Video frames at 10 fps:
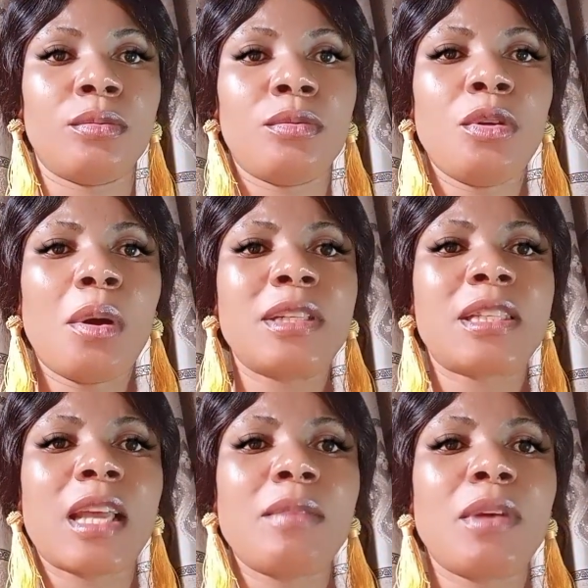Do you
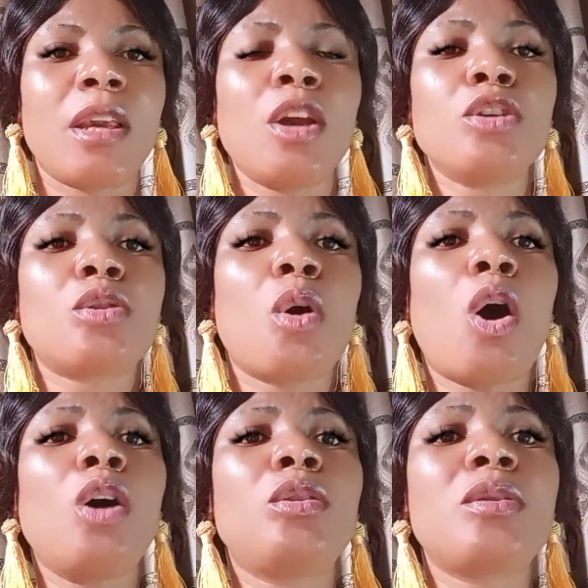understand me? So
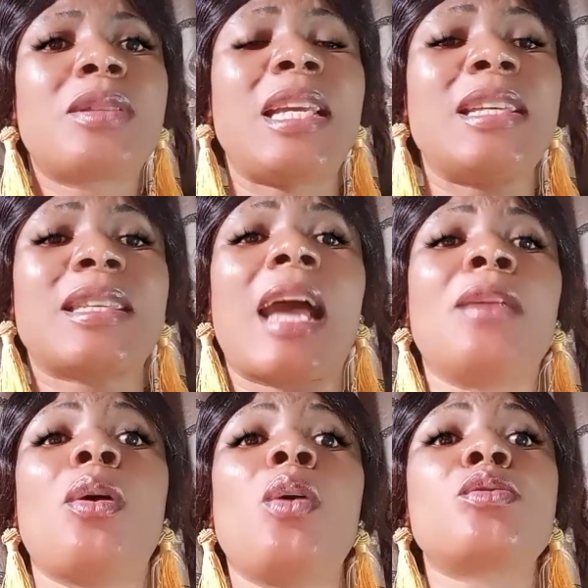all those things
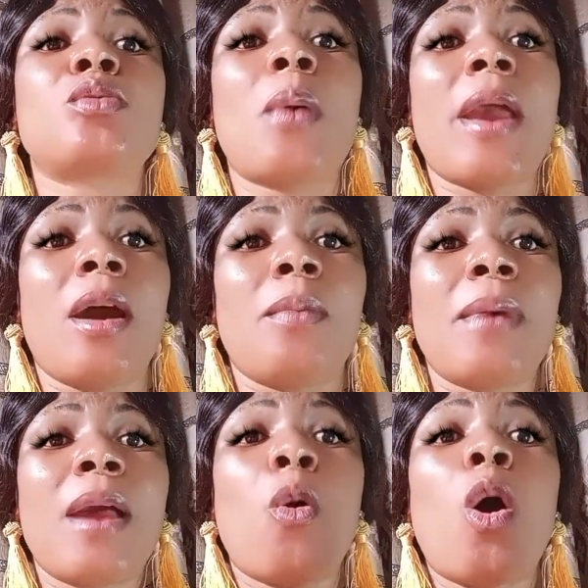can also
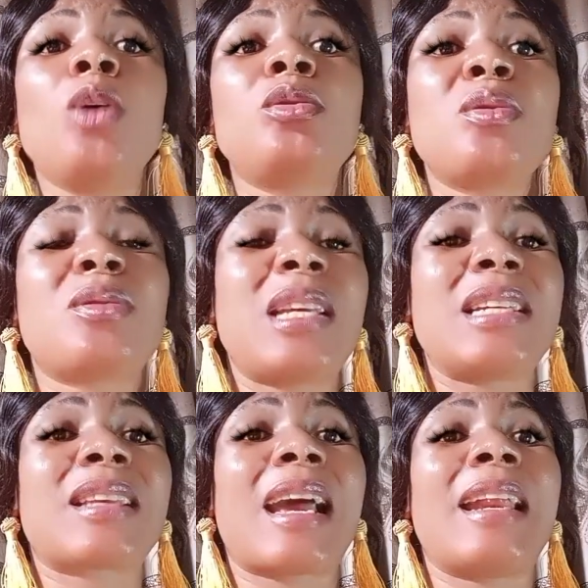help. All those
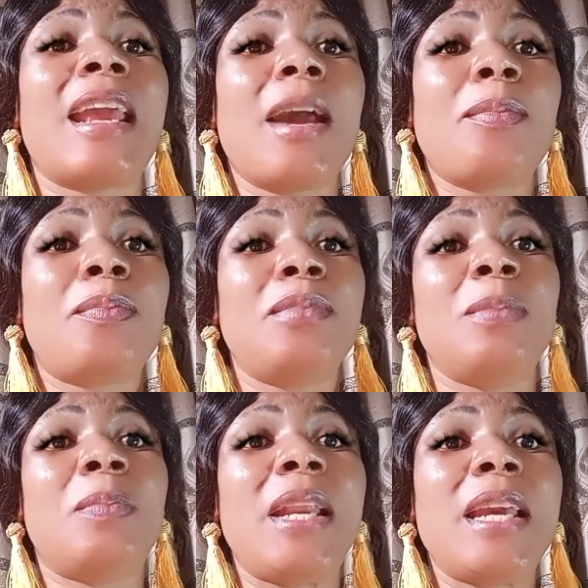things can help
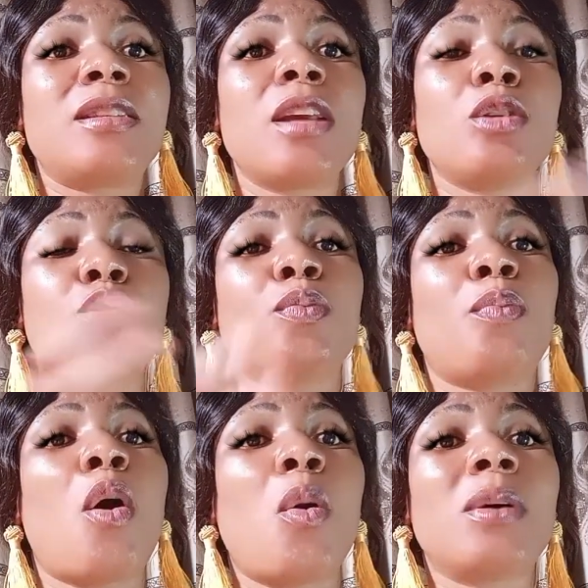the place to
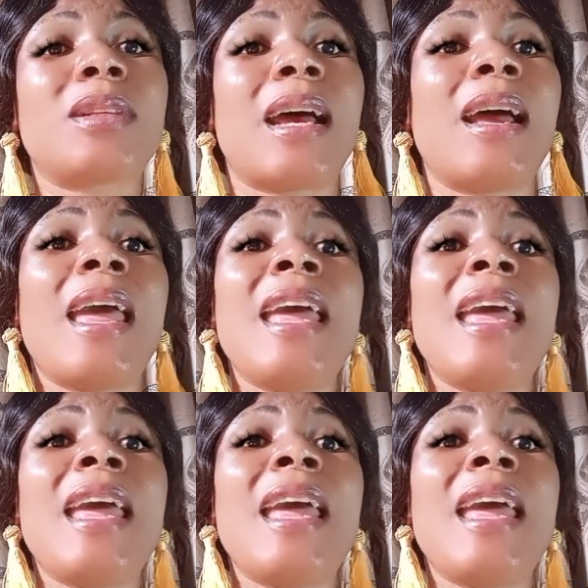pour water.